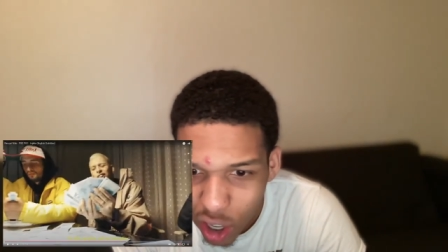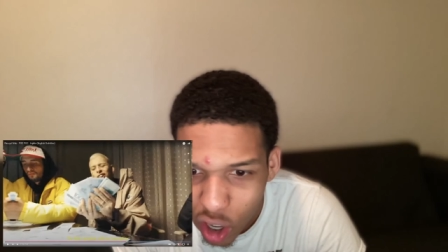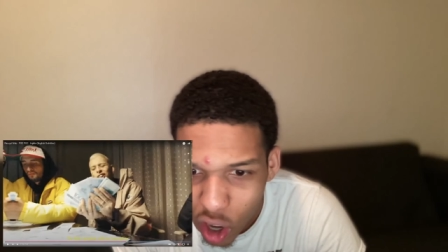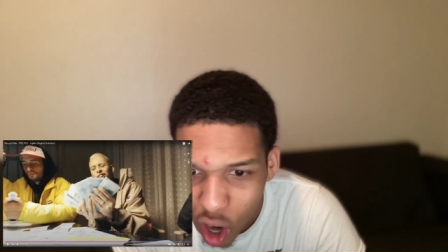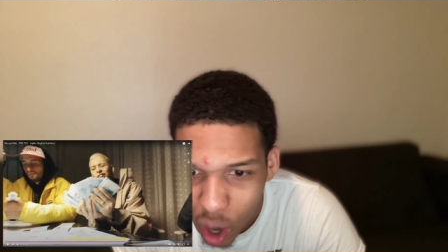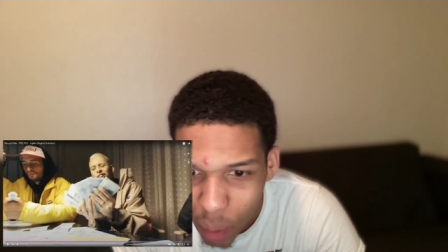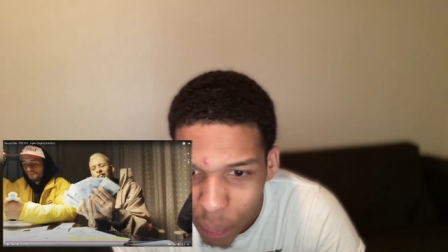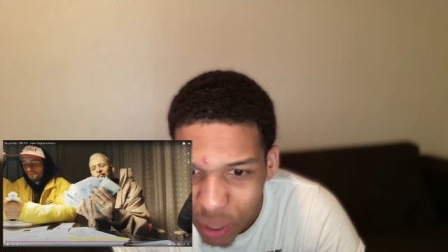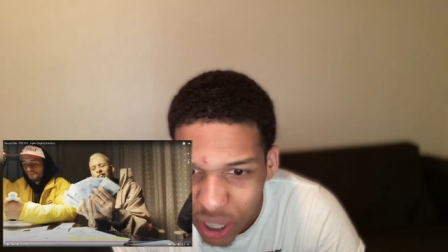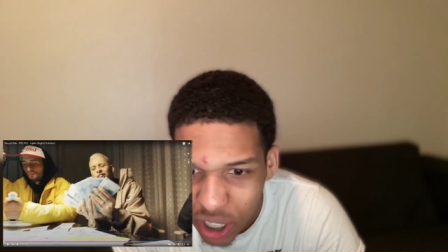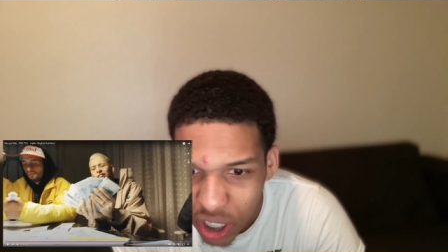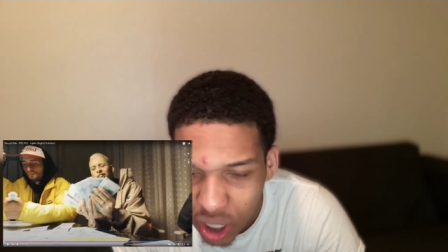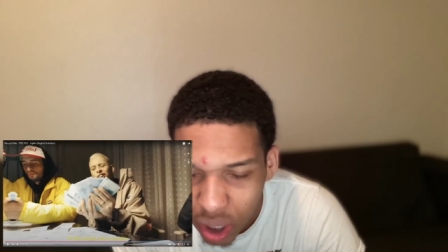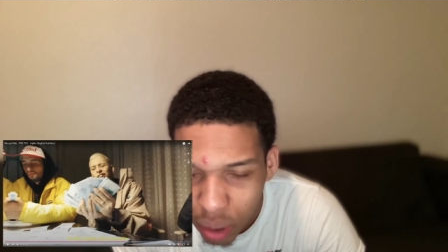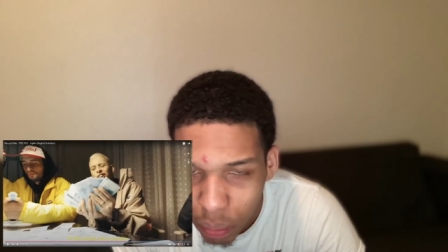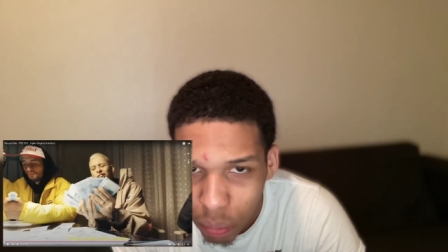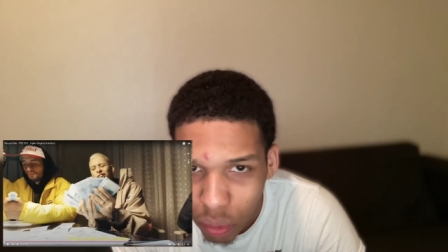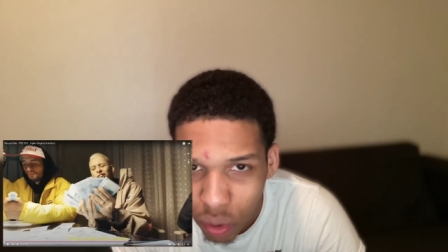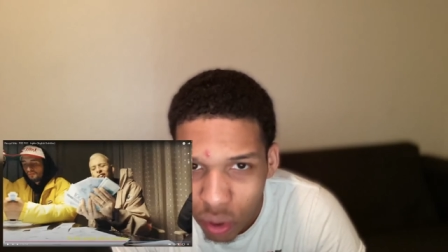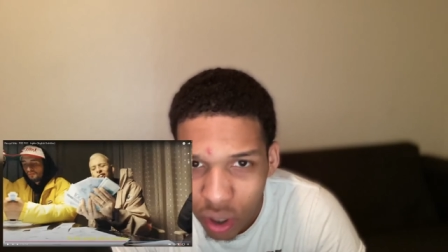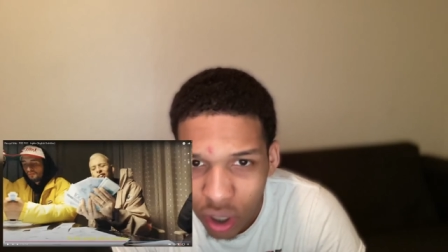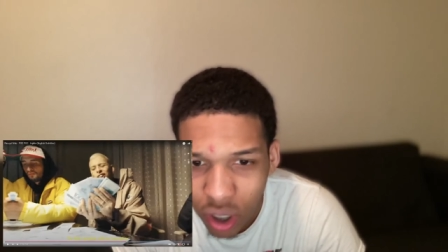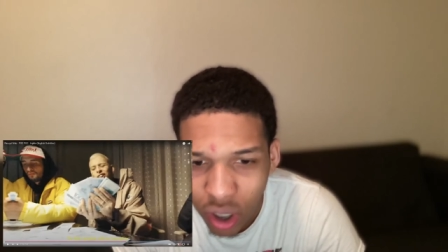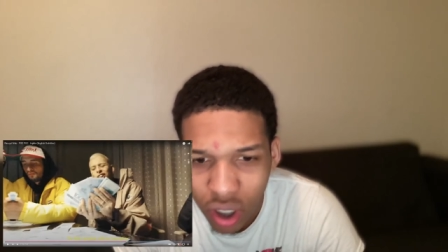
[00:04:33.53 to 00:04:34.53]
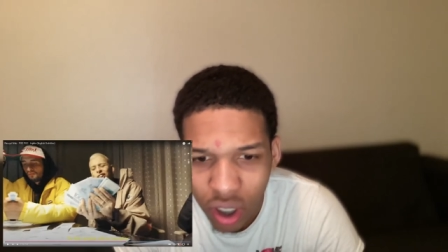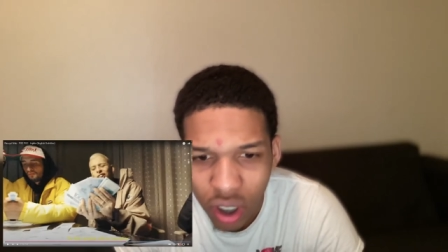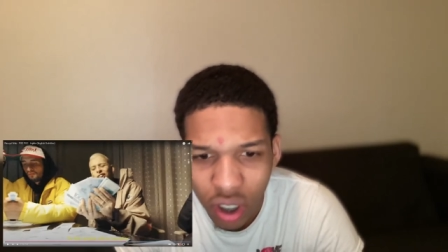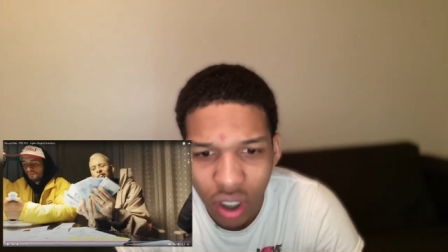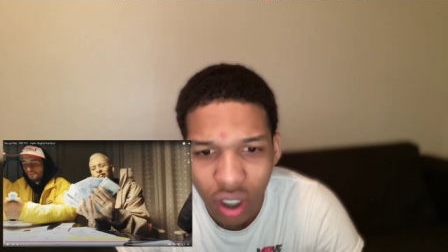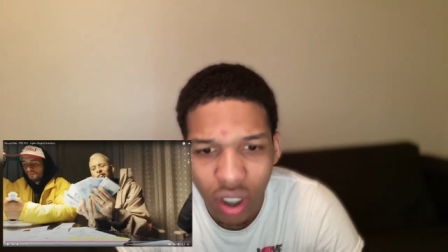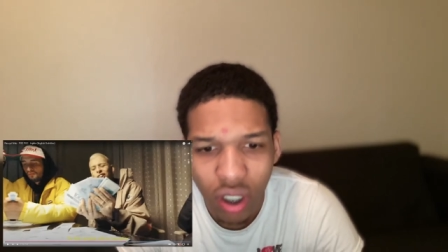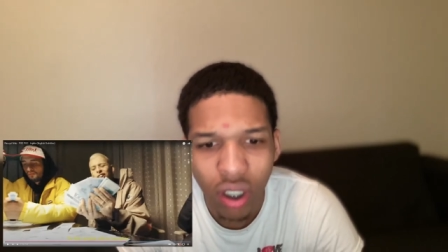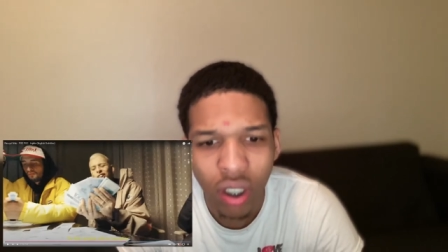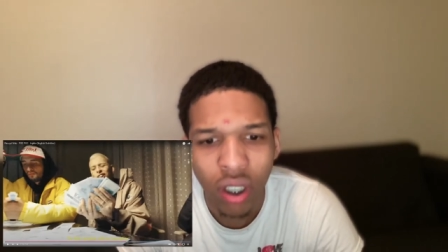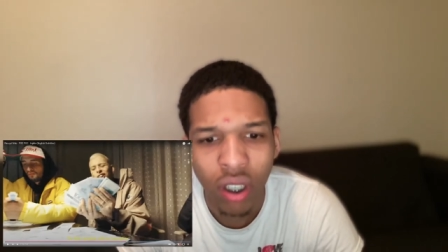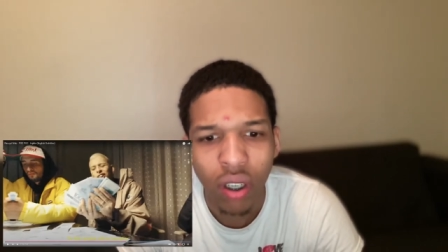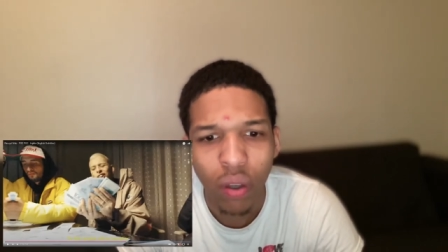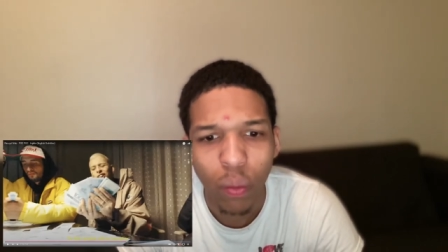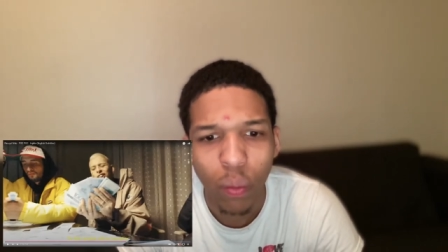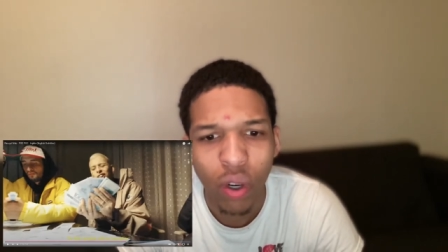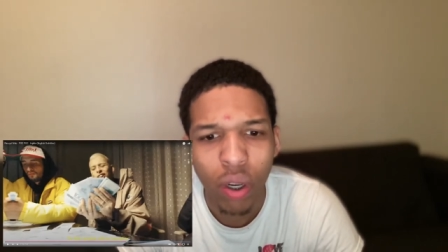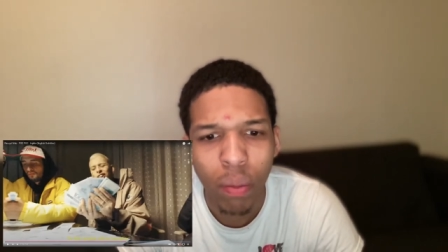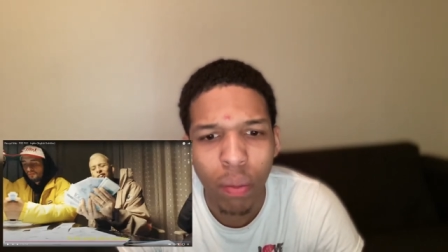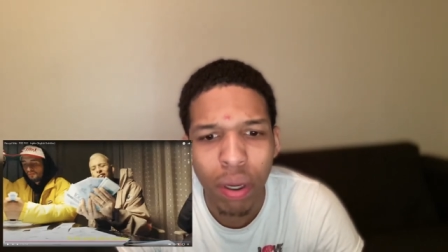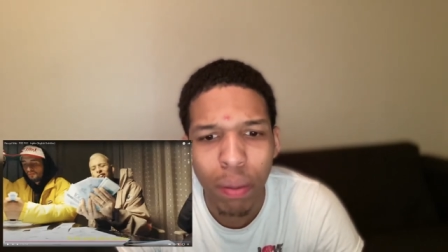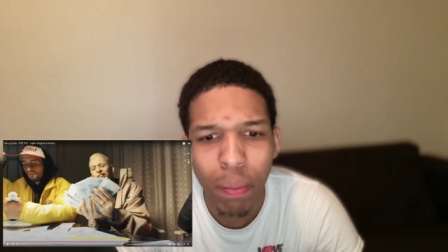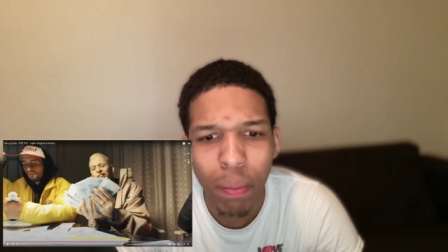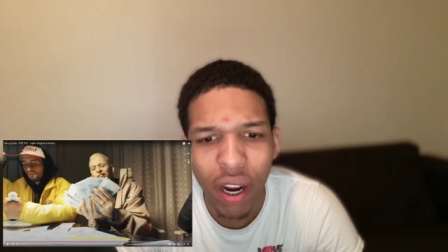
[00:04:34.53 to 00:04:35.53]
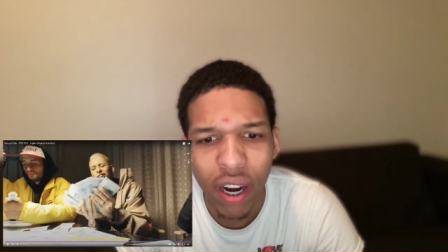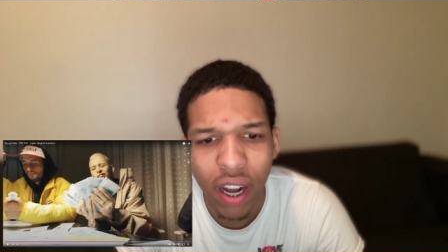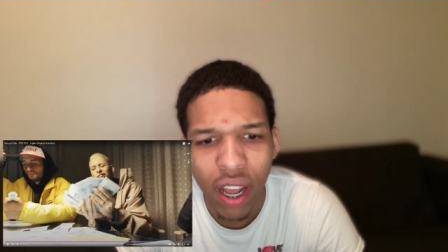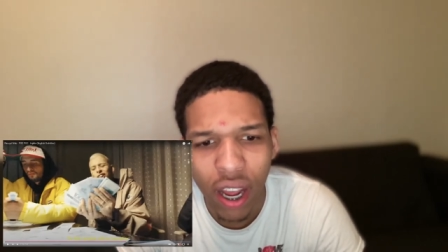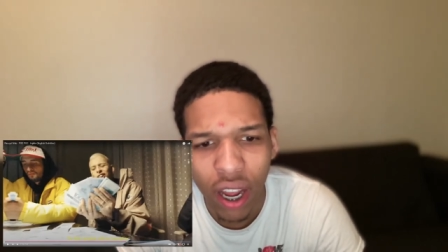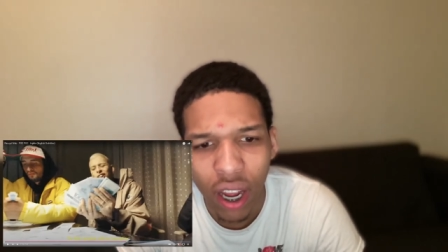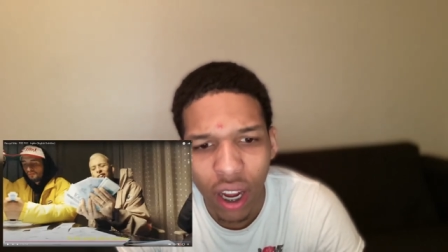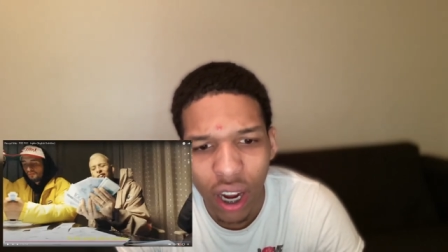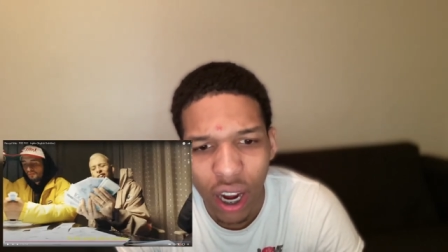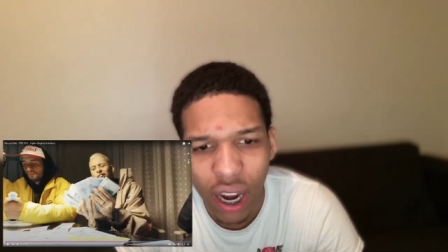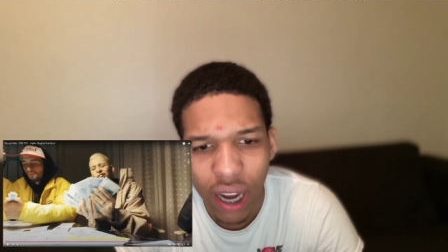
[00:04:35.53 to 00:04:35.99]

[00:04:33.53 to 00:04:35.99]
Call me young boy. What do you mean by that?